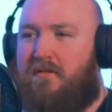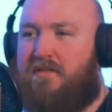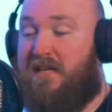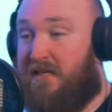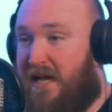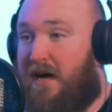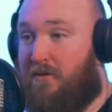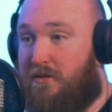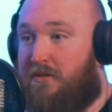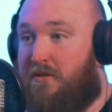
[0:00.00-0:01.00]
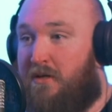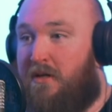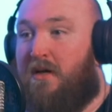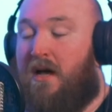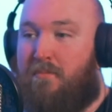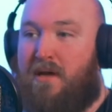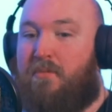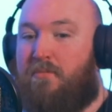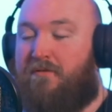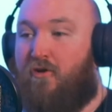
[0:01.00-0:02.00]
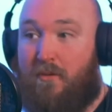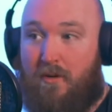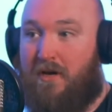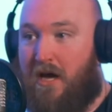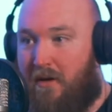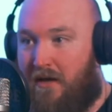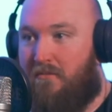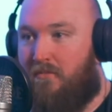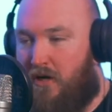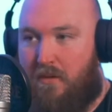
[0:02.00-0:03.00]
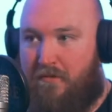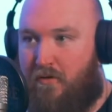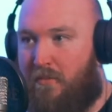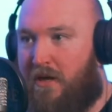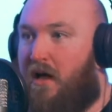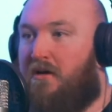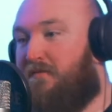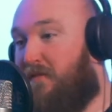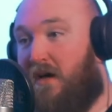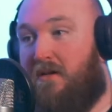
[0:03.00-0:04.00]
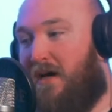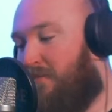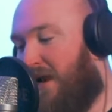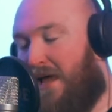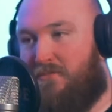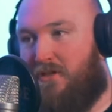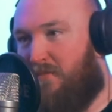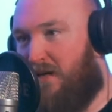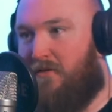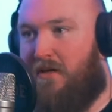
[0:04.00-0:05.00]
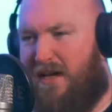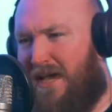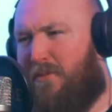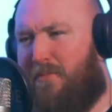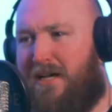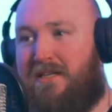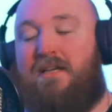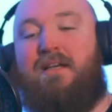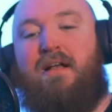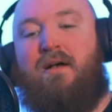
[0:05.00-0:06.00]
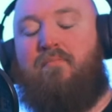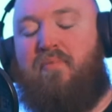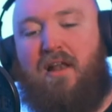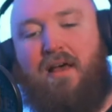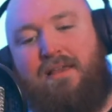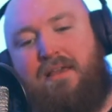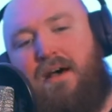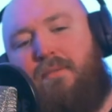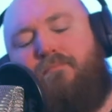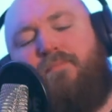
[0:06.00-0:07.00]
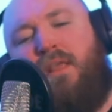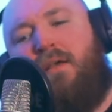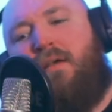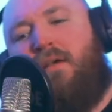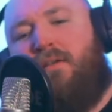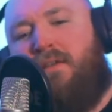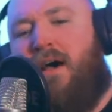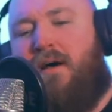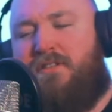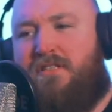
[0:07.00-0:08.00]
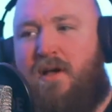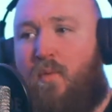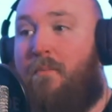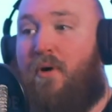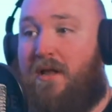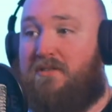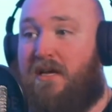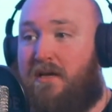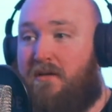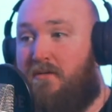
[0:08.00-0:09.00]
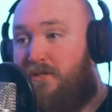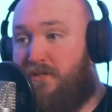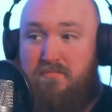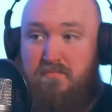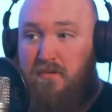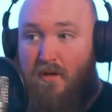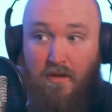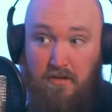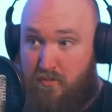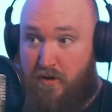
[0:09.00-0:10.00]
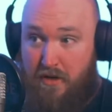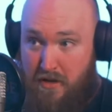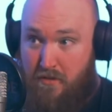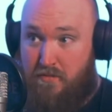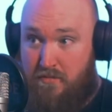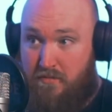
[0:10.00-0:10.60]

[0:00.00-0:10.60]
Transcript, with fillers: six hours, mm. and people before me were going were going before me. I was fine. I had my laptop and everything. I came prepared, but like, um, yeah, I was just like at one point I was like, just just want to know,